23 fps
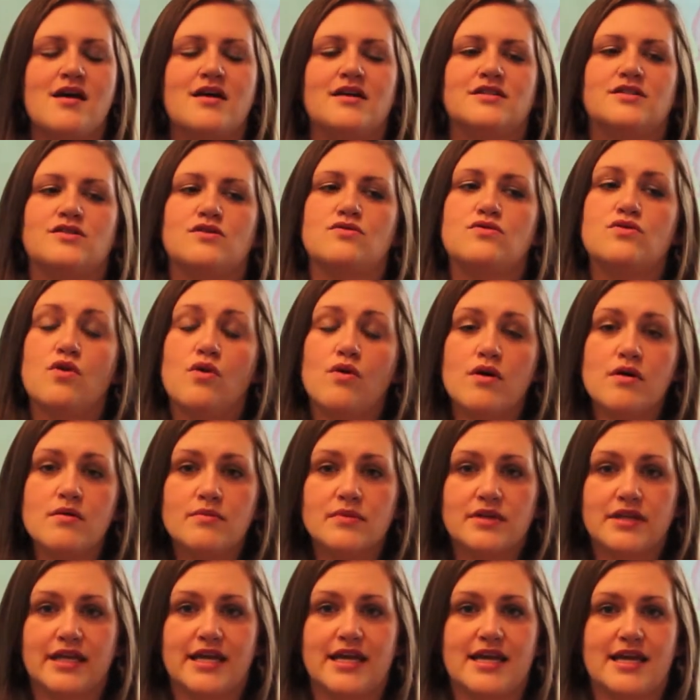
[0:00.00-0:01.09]
So
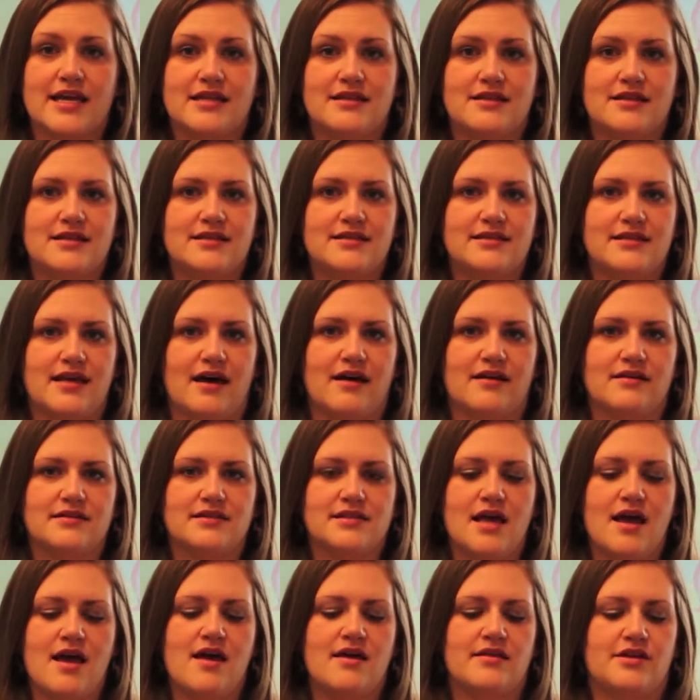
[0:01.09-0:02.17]
normally in these cells,